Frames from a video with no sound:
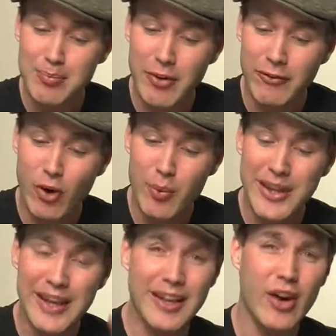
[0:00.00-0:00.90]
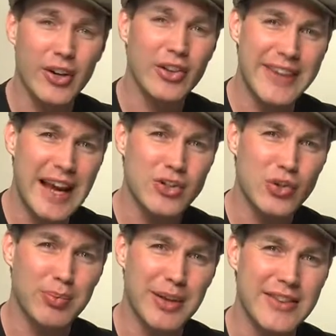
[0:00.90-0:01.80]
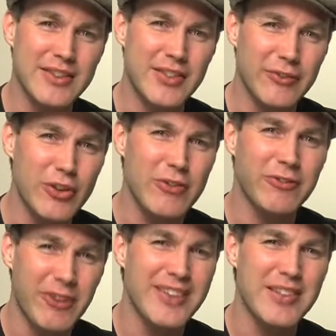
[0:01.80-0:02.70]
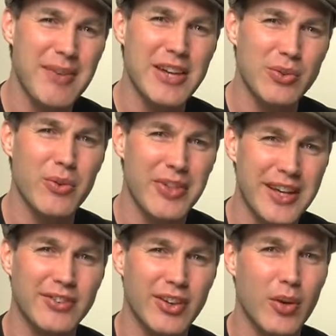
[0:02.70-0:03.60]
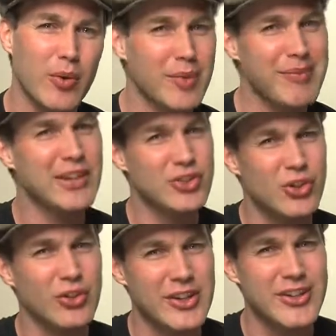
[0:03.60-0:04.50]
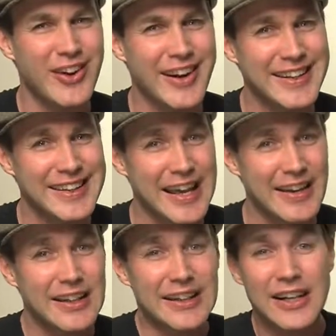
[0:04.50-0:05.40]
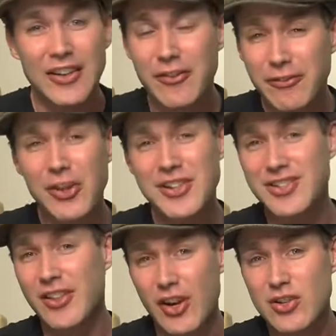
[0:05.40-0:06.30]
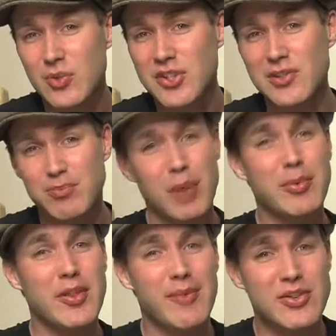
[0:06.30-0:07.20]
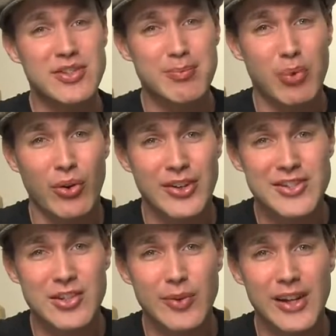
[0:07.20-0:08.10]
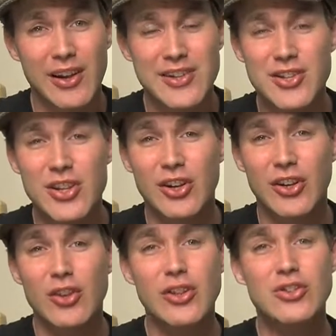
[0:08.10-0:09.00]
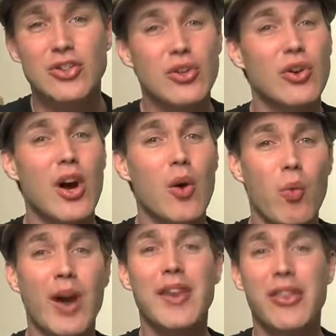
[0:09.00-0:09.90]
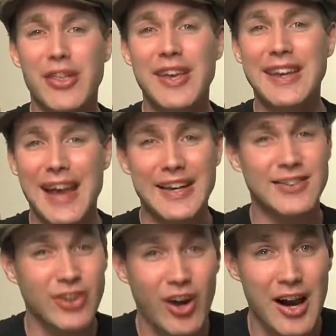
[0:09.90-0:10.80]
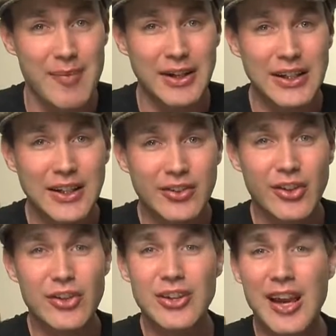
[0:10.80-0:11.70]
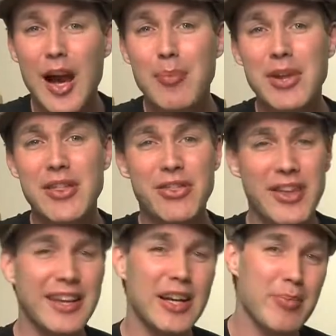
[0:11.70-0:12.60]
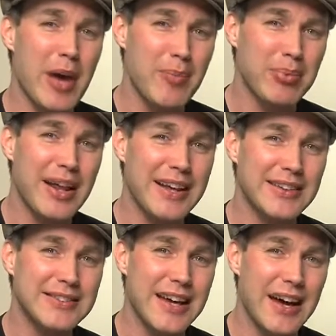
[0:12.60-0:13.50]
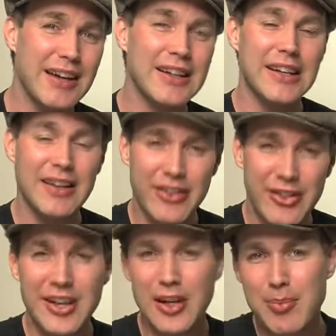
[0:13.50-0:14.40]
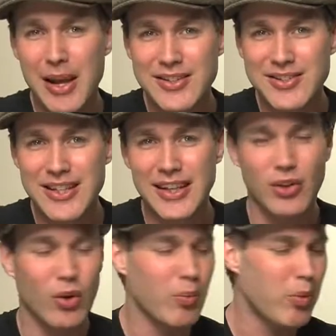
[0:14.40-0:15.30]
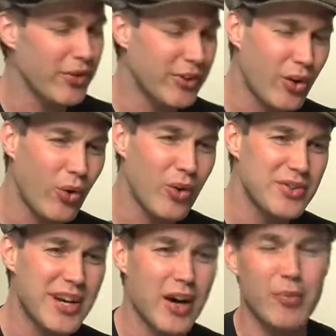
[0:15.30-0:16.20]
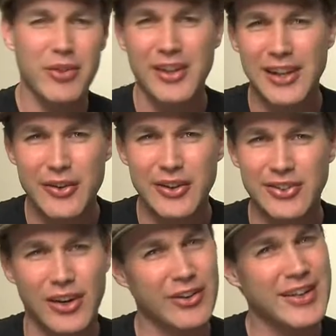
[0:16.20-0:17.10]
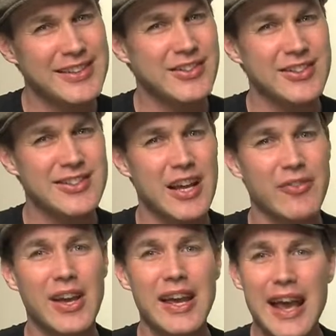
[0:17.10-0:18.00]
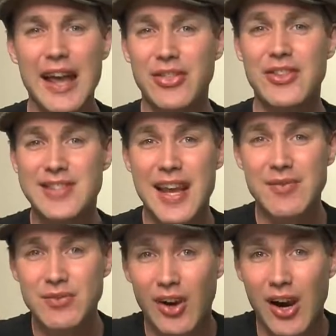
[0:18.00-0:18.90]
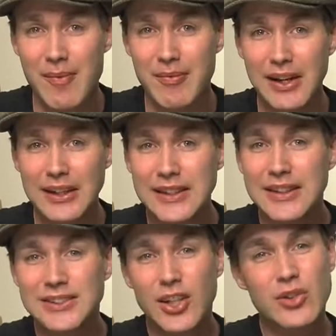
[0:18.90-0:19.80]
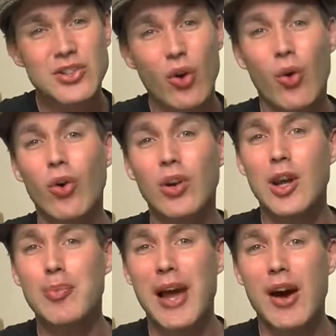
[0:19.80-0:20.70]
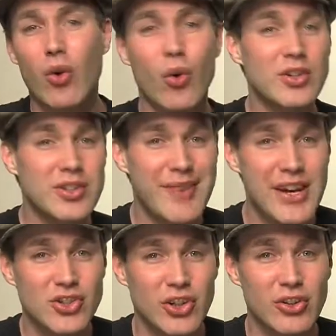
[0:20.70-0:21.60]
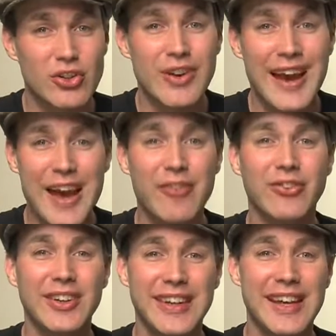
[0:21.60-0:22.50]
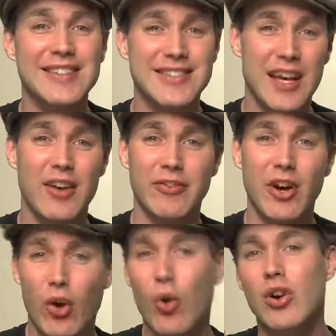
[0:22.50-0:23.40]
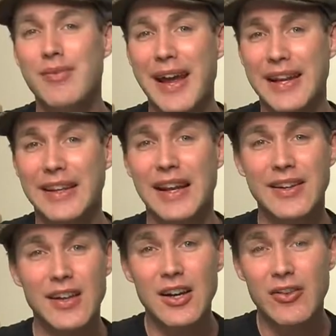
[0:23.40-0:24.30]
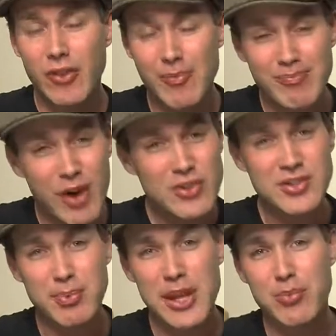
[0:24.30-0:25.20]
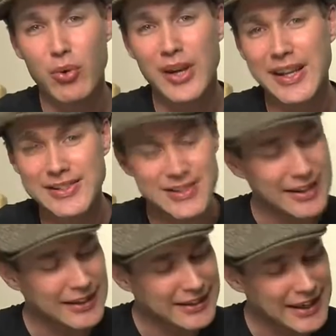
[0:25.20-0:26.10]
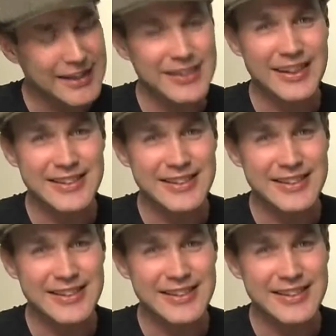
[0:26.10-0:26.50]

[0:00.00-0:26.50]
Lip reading: Before we get going on the actual plan, there's a few fundamental things that I want to make sure that you kind of get. And the first of those, which is probably the most important, is to realize that you can only do one thing at a time. So you can't be thinking about playing guitar and thinking about singing or what the chords are and what the lyrics are and that sort of stuff at the same time. So it's all about automation. You have to get stuff automatic. And for most people, it's getting the